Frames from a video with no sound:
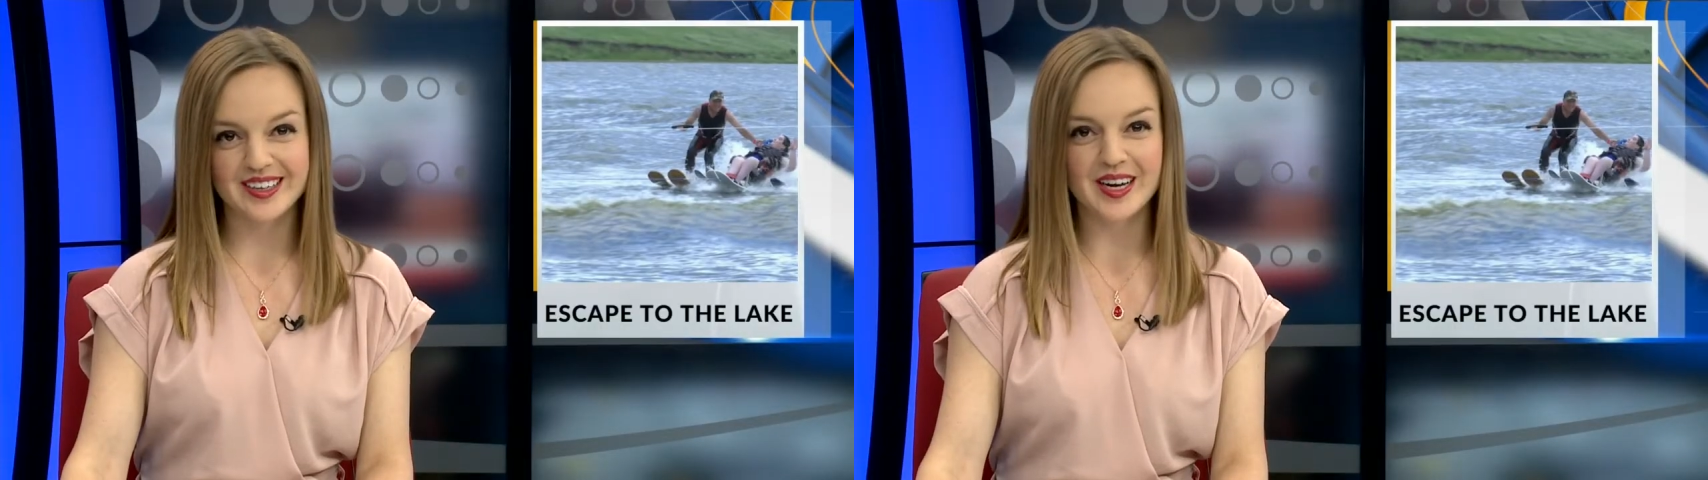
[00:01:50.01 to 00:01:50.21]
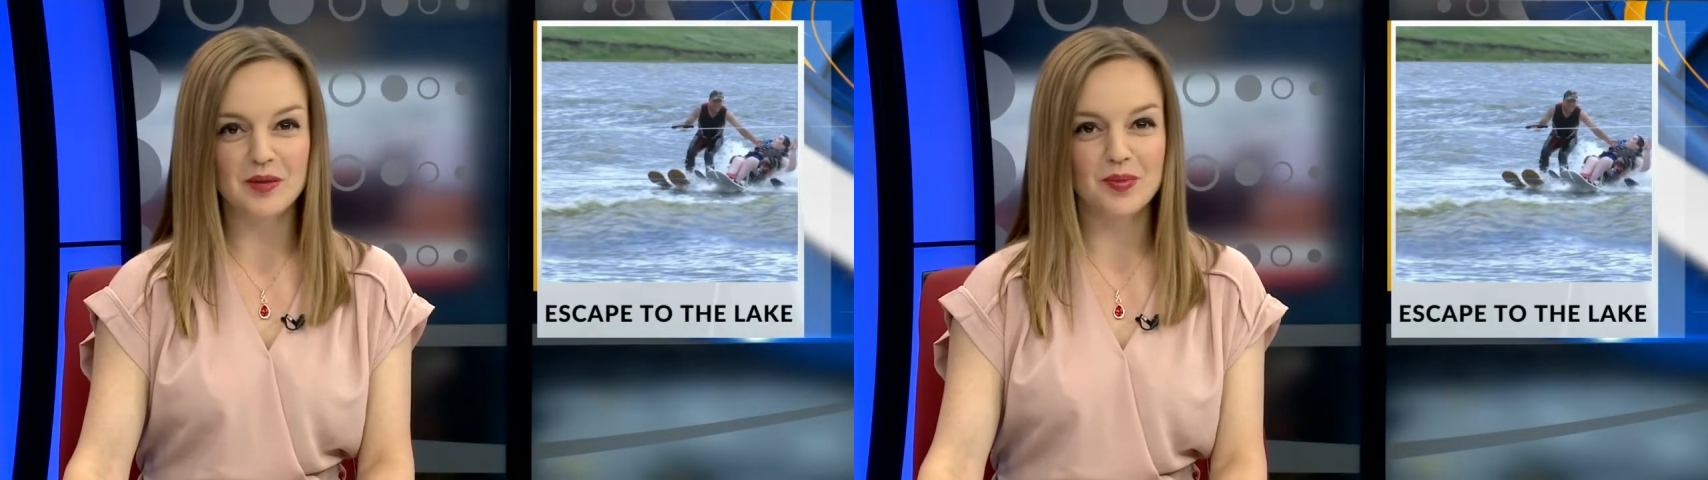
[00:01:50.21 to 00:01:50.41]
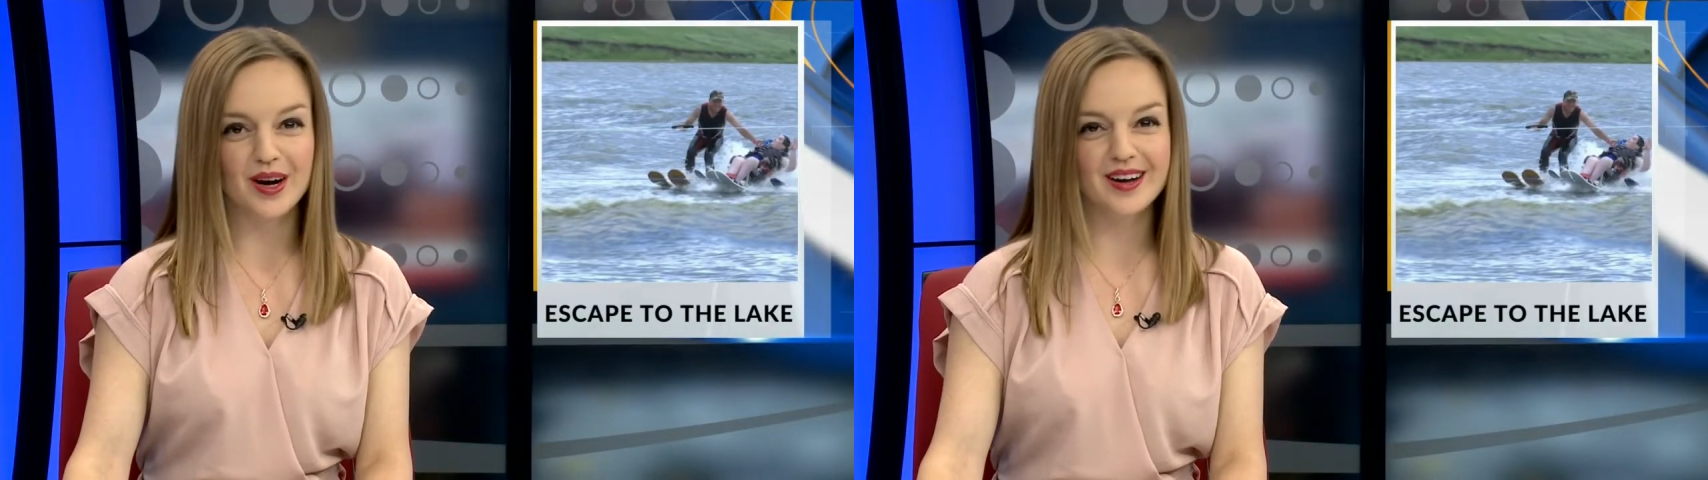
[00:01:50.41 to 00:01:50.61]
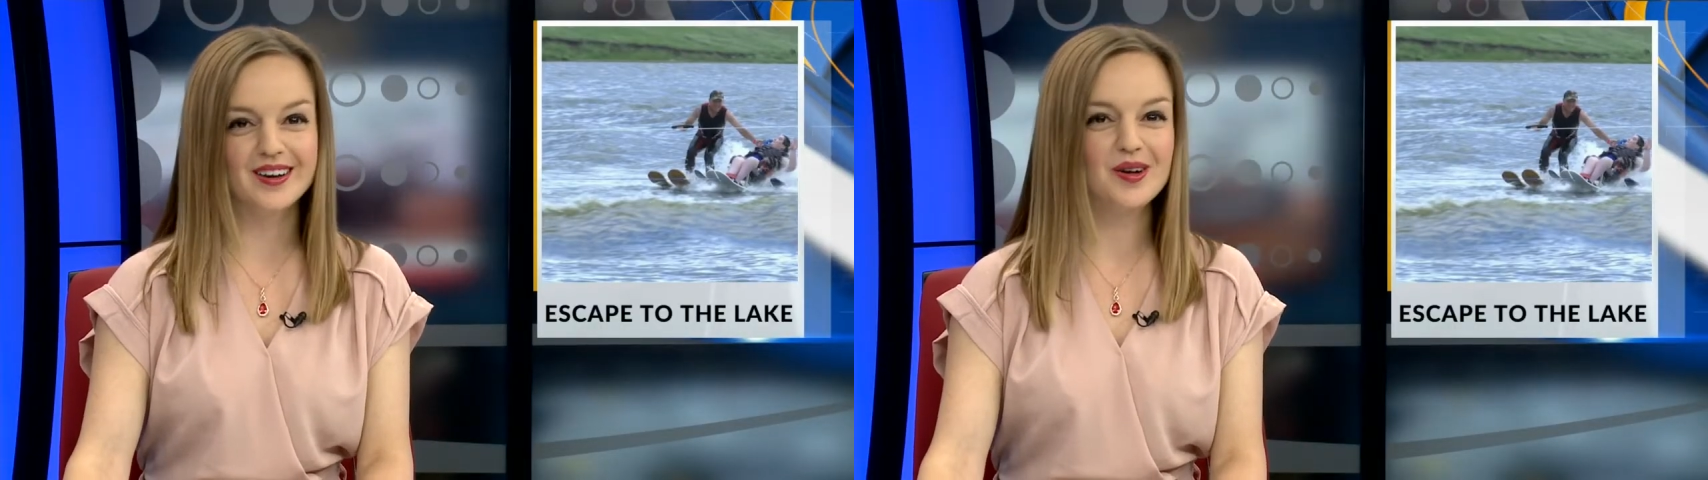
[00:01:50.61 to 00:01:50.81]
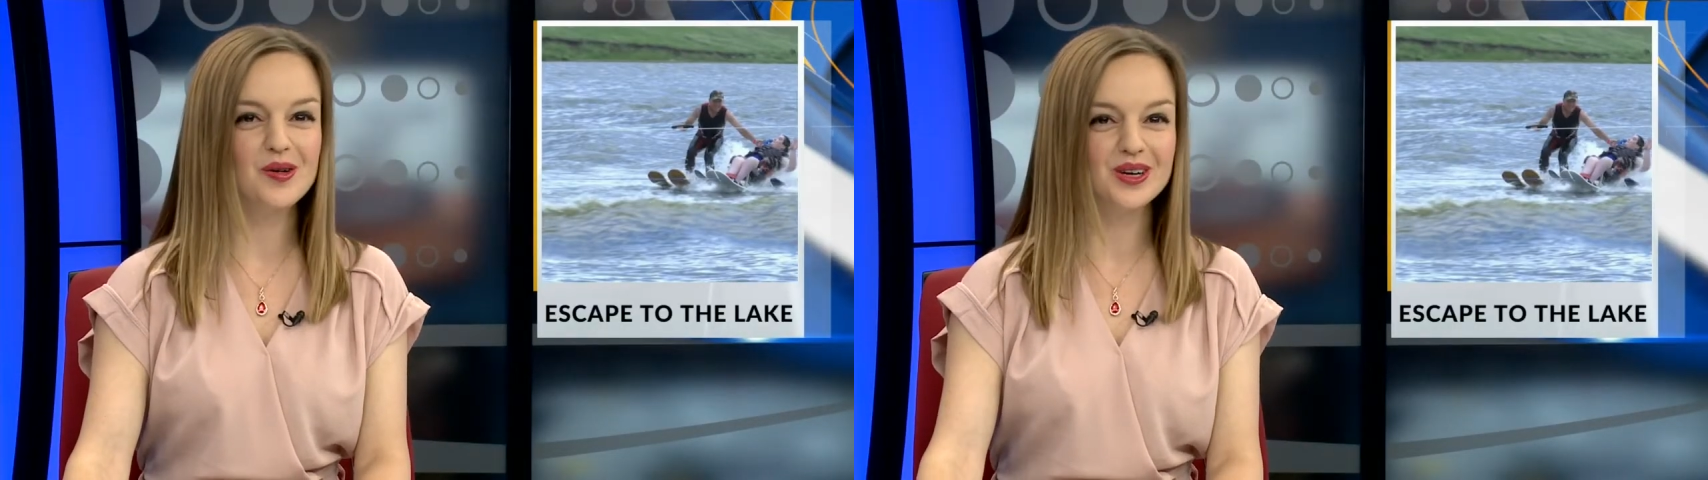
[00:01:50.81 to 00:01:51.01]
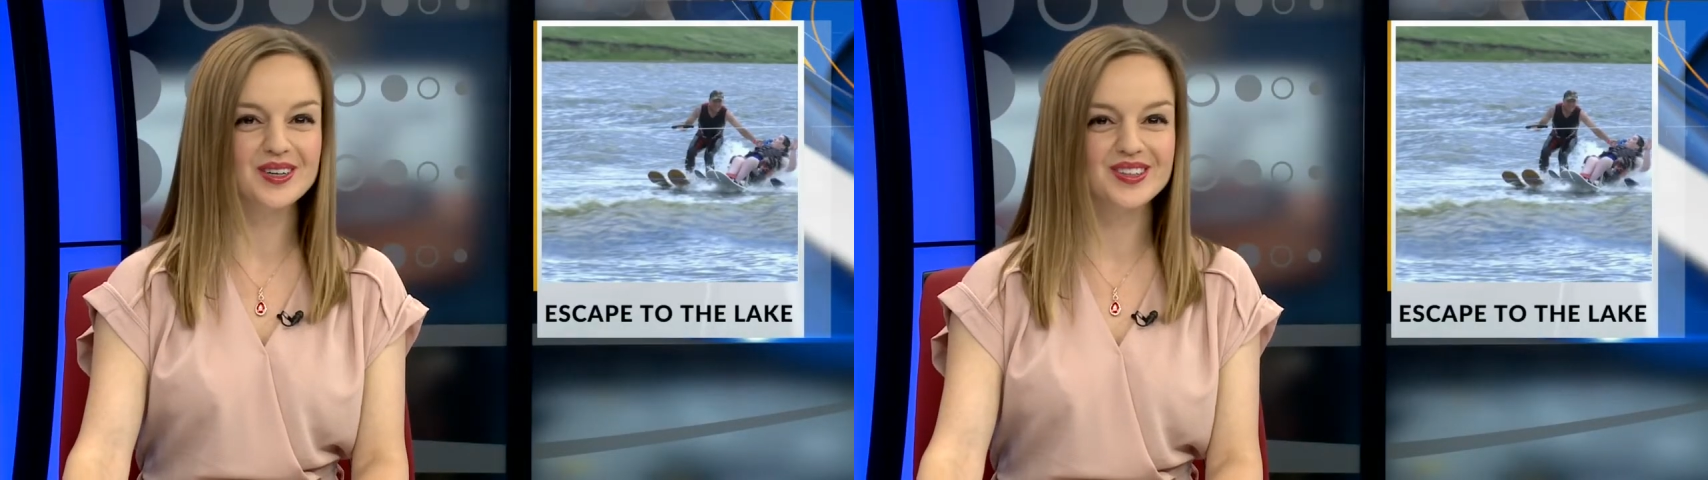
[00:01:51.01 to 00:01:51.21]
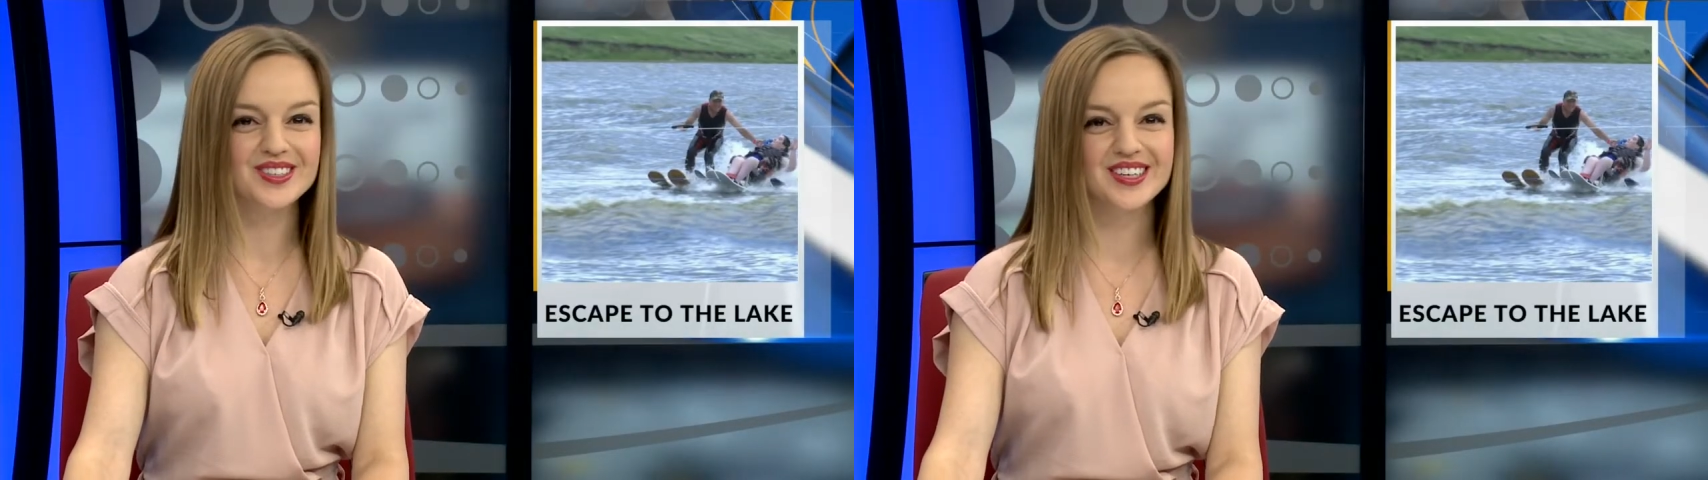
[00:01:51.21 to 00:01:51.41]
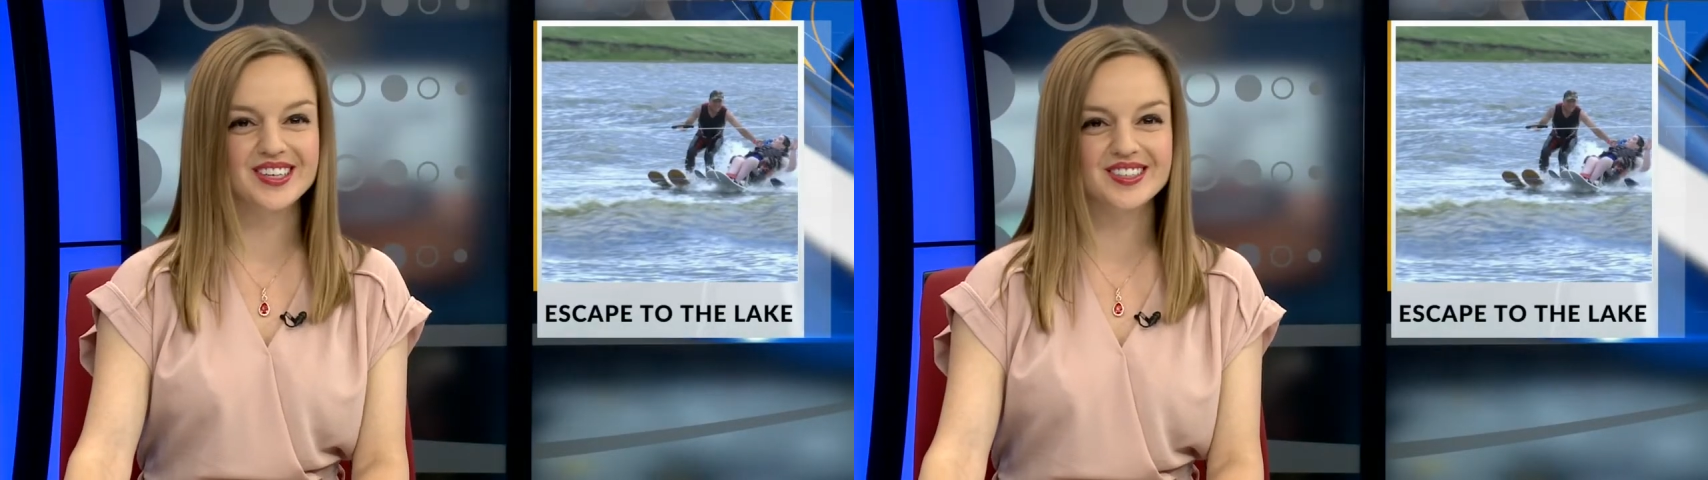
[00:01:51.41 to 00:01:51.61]
kick butt. According to the
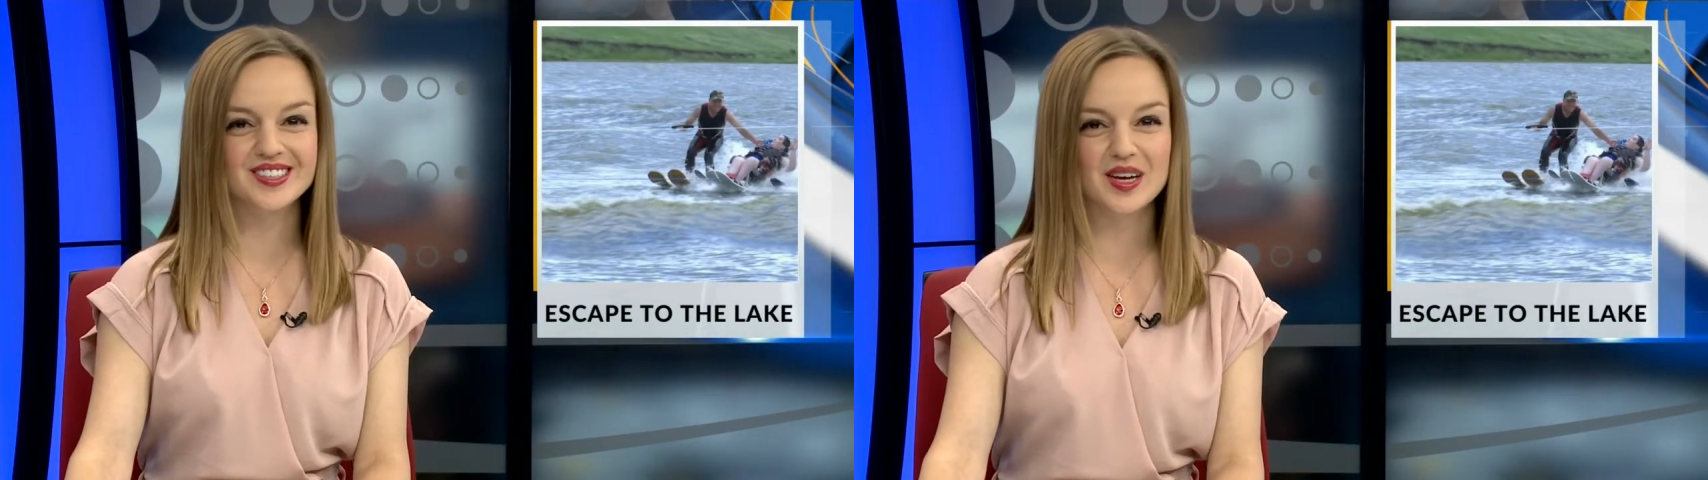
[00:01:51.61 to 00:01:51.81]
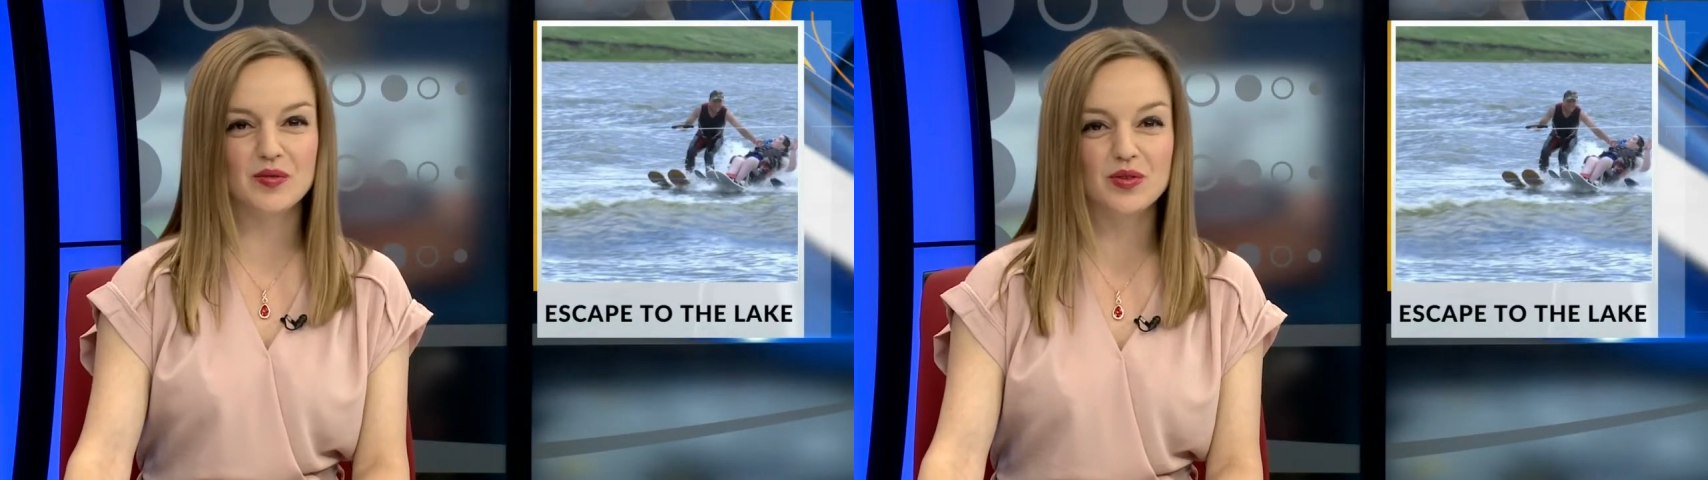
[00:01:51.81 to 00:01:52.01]
CDC,